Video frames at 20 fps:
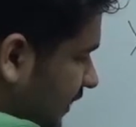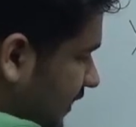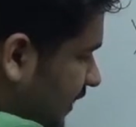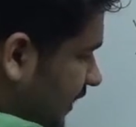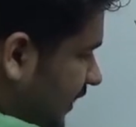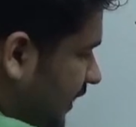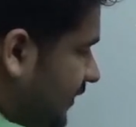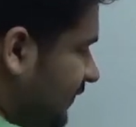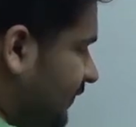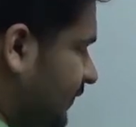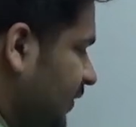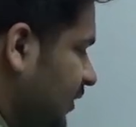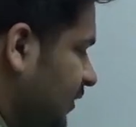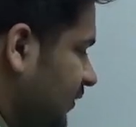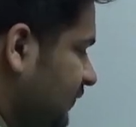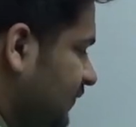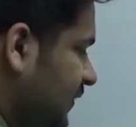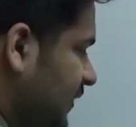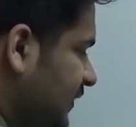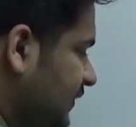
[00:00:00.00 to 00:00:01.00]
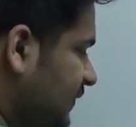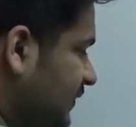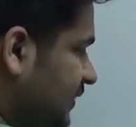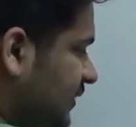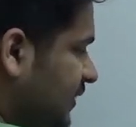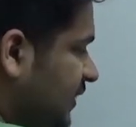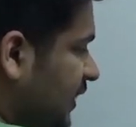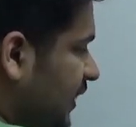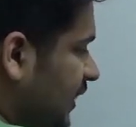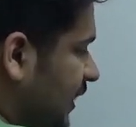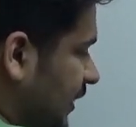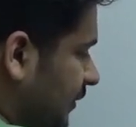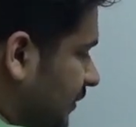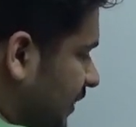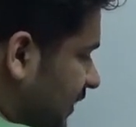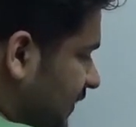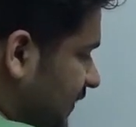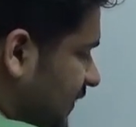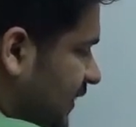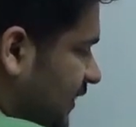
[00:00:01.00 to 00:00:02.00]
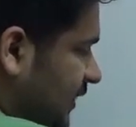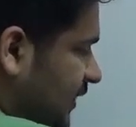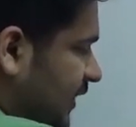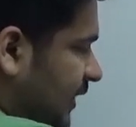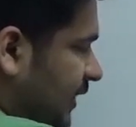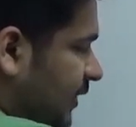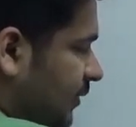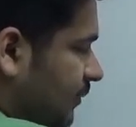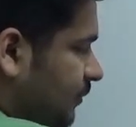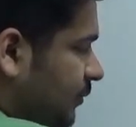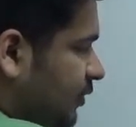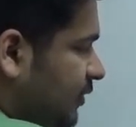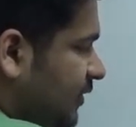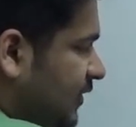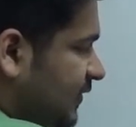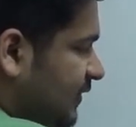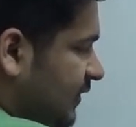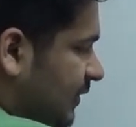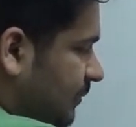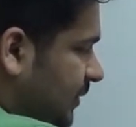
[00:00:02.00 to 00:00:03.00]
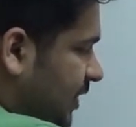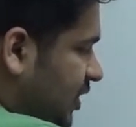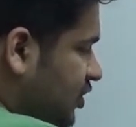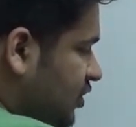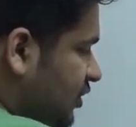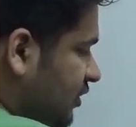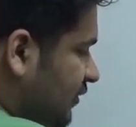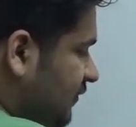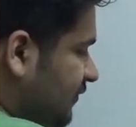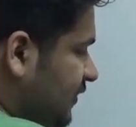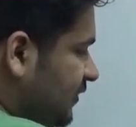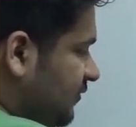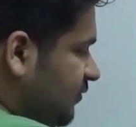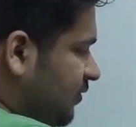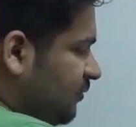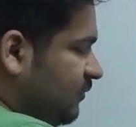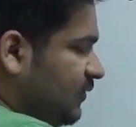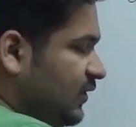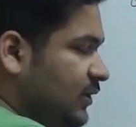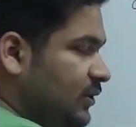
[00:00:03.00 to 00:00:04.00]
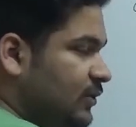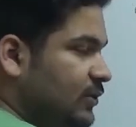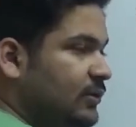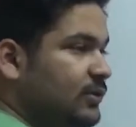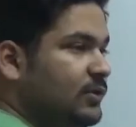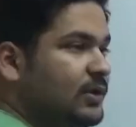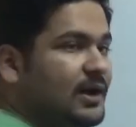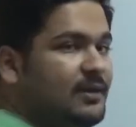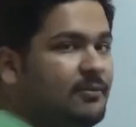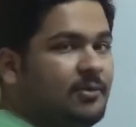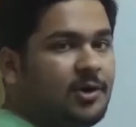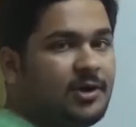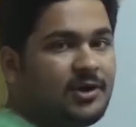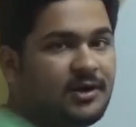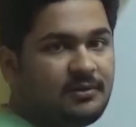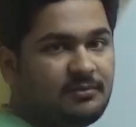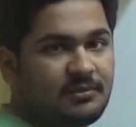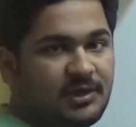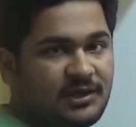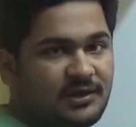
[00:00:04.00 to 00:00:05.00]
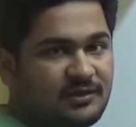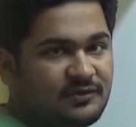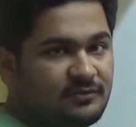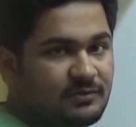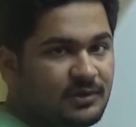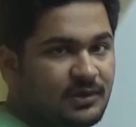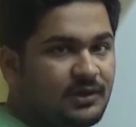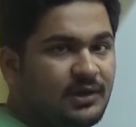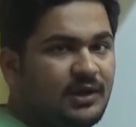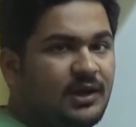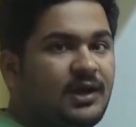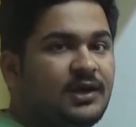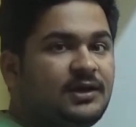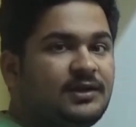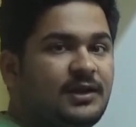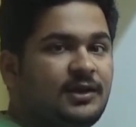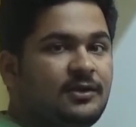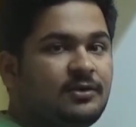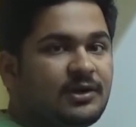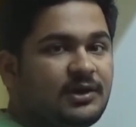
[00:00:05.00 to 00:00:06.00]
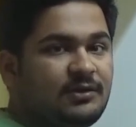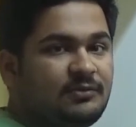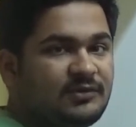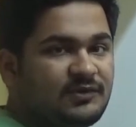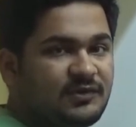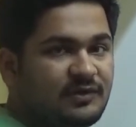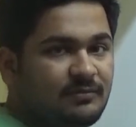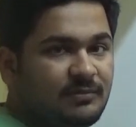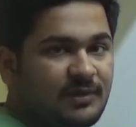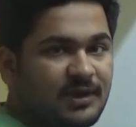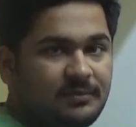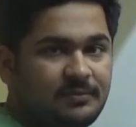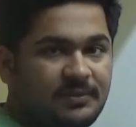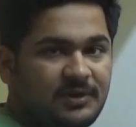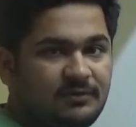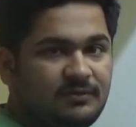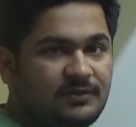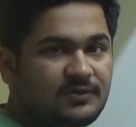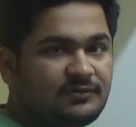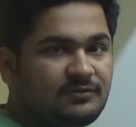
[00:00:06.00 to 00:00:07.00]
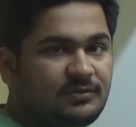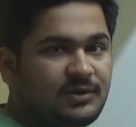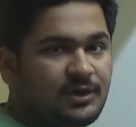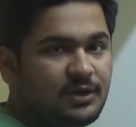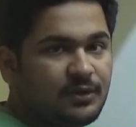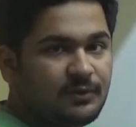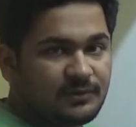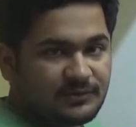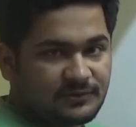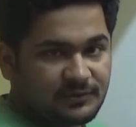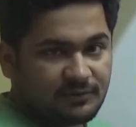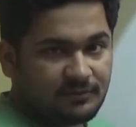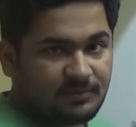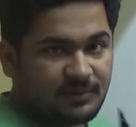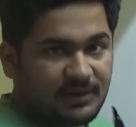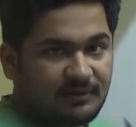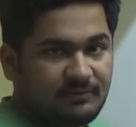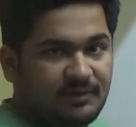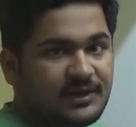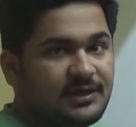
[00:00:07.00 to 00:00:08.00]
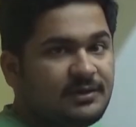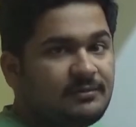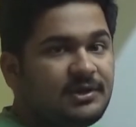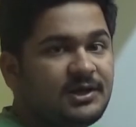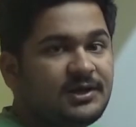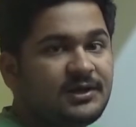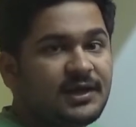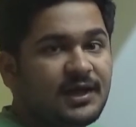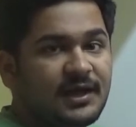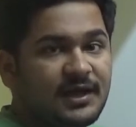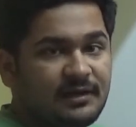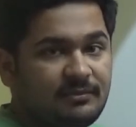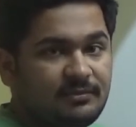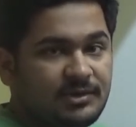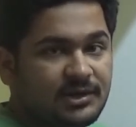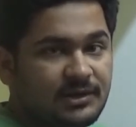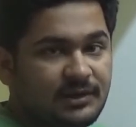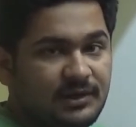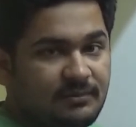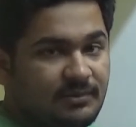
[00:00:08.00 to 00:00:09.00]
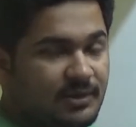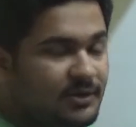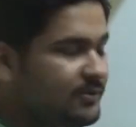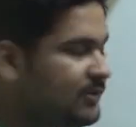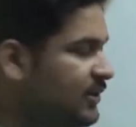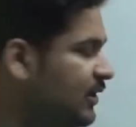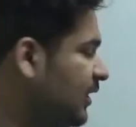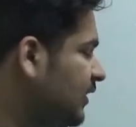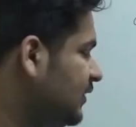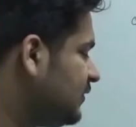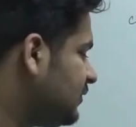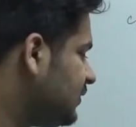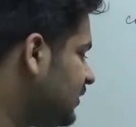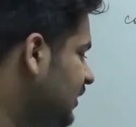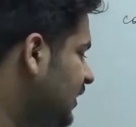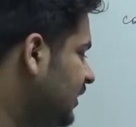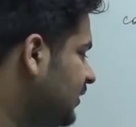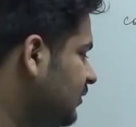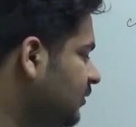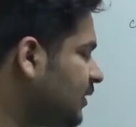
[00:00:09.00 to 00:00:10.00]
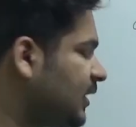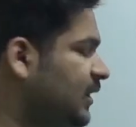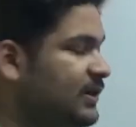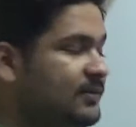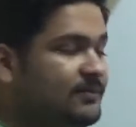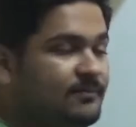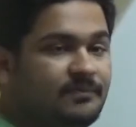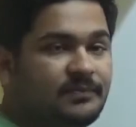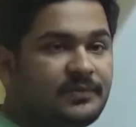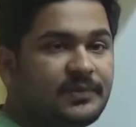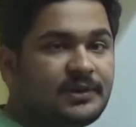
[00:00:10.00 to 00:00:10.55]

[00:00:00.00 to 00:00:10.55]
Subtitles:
the DFT of this, how exactly I compute the summation of this from 0 to capital N minus 1, then you can visit my previous video, which will be available in the I button above, so that you can